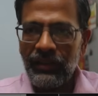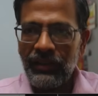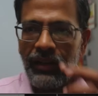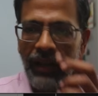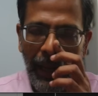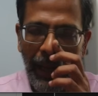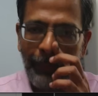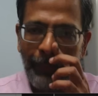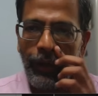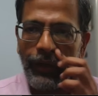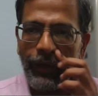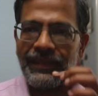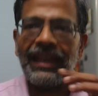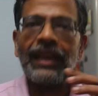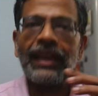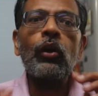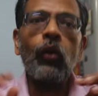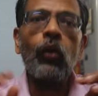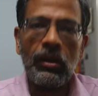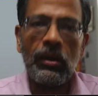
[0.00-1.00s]
I'm not
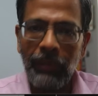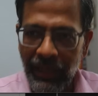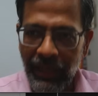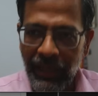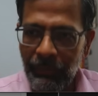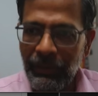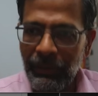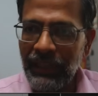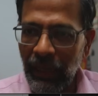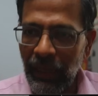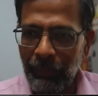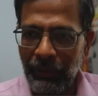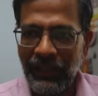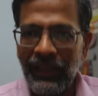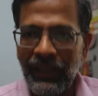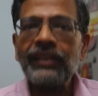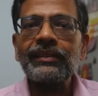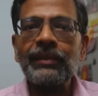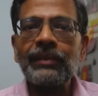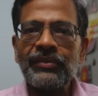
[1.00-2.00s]
saying go and buy a mid cap
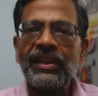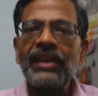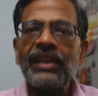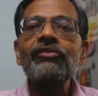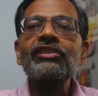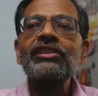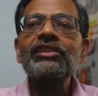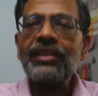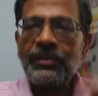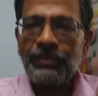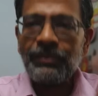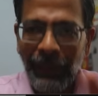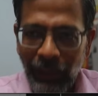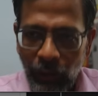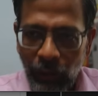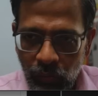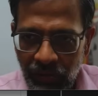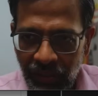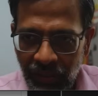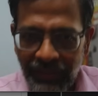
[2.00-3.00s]
index. I'm saying with respect
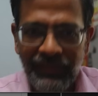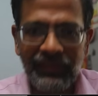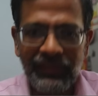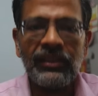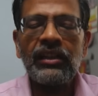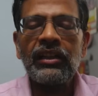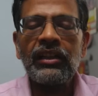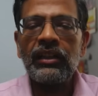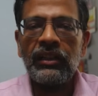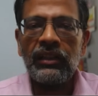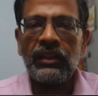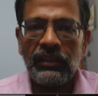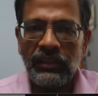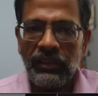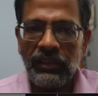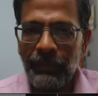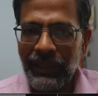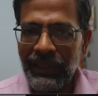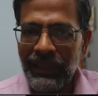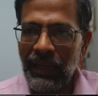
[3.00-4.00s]
to this,
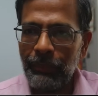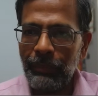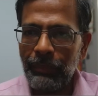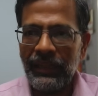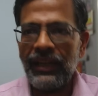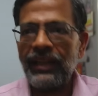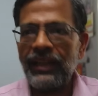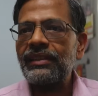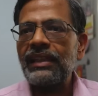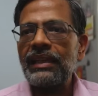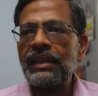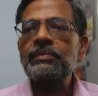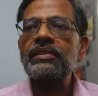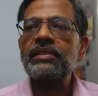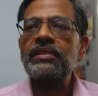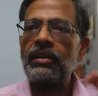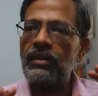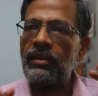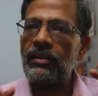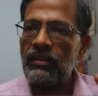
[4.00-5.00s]
the mid cap index seems
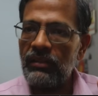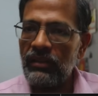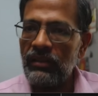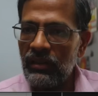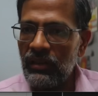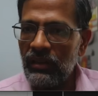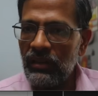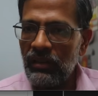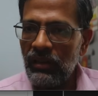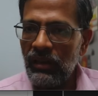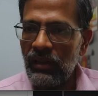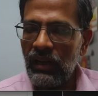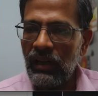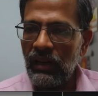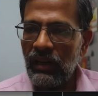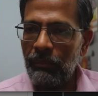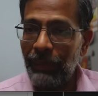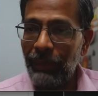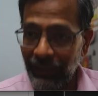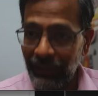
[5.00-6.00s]
the
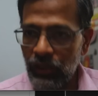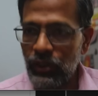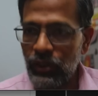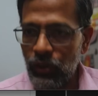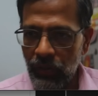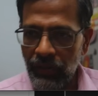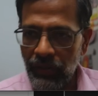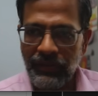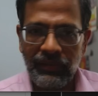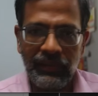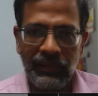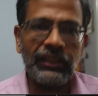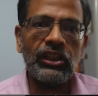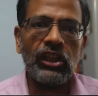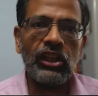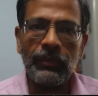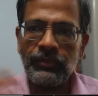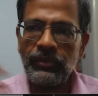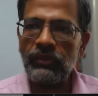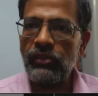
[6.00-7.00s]
better choice in
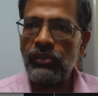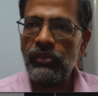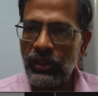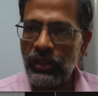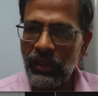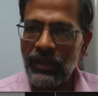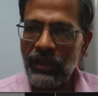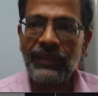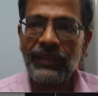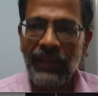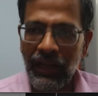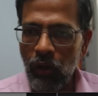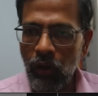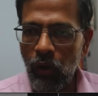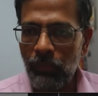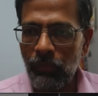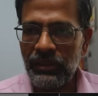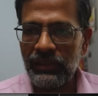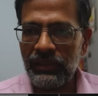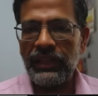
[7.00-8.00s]
terms of returns and
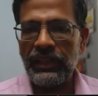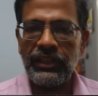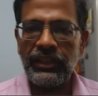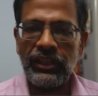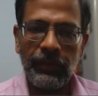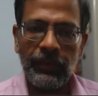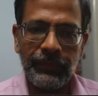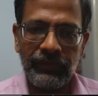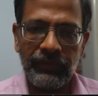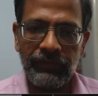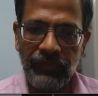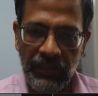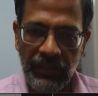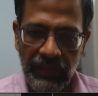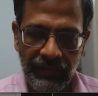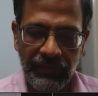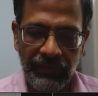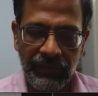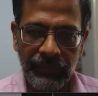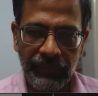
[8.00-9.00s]
obviously in terms of
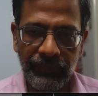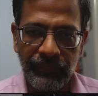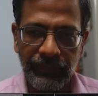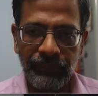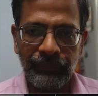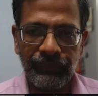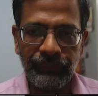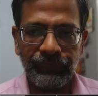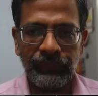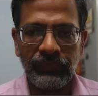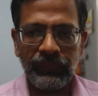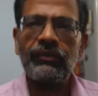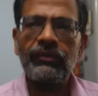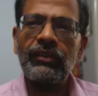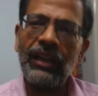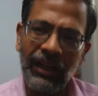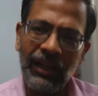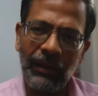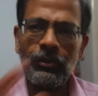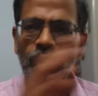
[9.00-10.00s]
fees.
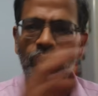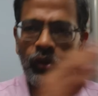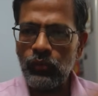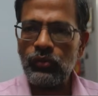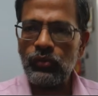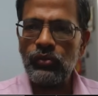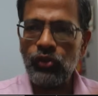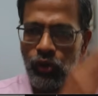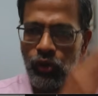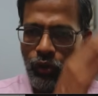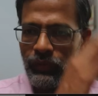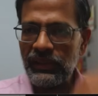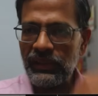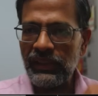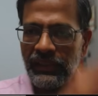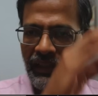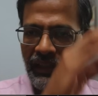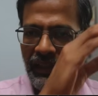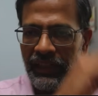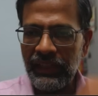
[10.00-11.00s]
We'll come to
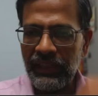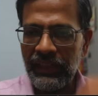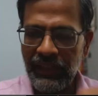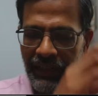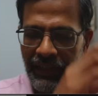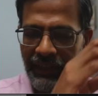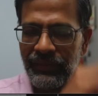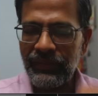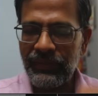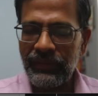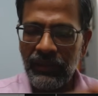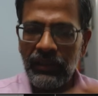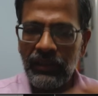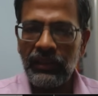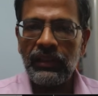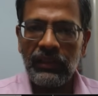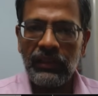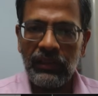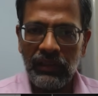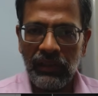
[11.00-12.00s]
choosing the index
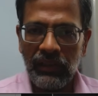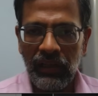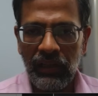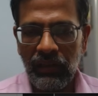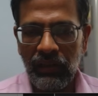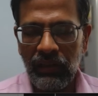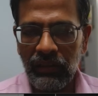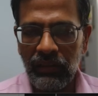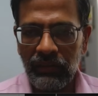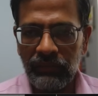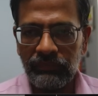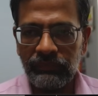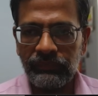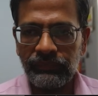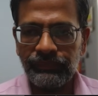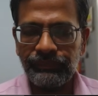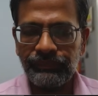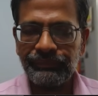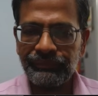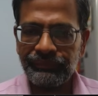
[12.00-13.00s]

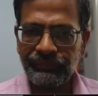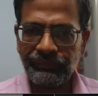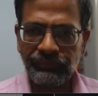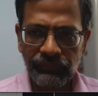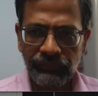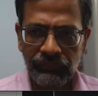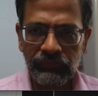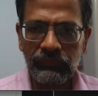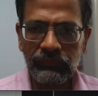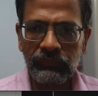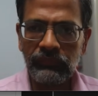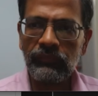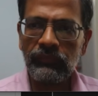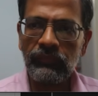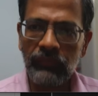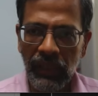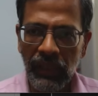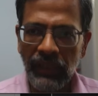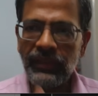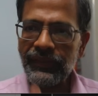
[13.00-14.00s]
in
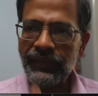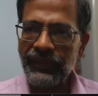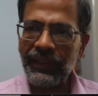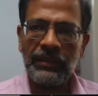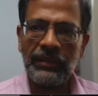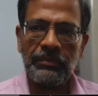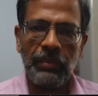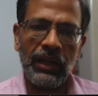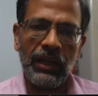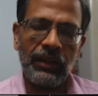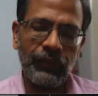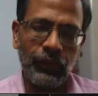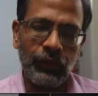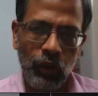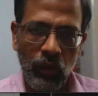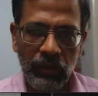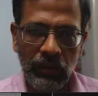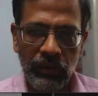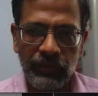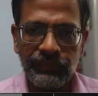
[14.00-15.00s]
the second part of the
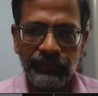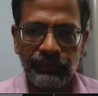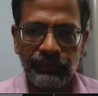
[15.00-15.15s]
talk.